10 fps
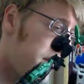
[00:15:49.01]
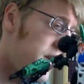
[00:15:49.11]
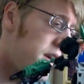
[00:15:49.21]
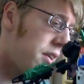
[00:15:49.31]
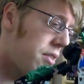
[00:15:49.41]

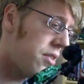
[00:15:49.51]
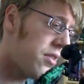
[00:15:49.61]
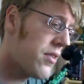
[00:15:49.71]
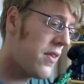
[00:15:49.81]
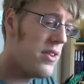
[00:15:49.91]

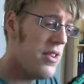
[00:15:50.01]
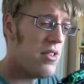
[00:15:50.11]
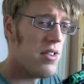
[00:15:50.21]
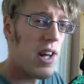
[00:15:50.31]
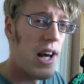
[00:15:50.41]
Yes, this
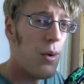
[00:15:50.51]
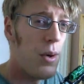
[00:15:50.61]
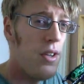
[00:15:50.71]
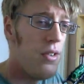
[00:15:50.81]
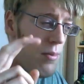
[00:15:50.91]
isn't how
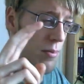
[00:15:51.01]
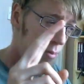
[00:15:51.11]
he's